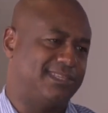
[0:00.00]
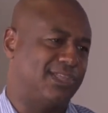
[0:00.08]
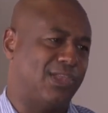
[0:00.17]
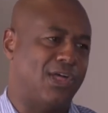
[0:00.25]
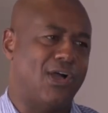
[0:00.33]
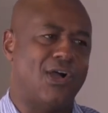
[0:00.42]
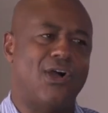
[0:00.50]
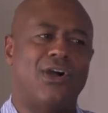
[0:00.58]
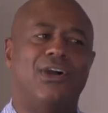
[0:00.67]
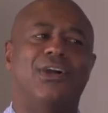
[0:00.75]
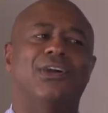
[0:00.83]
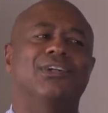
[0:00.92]
is a
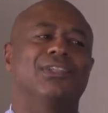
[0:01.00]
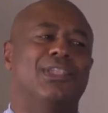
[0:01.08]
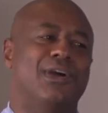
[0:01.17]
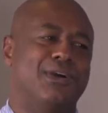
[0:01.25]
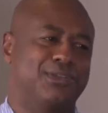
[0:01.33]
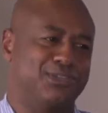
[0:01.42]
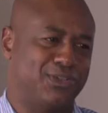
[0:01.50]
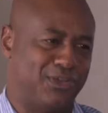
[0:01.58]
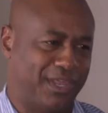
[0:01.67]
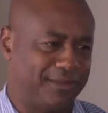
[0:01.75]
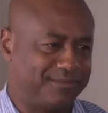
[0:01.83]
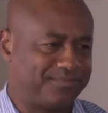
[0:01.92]
long
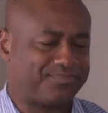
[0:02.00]
journey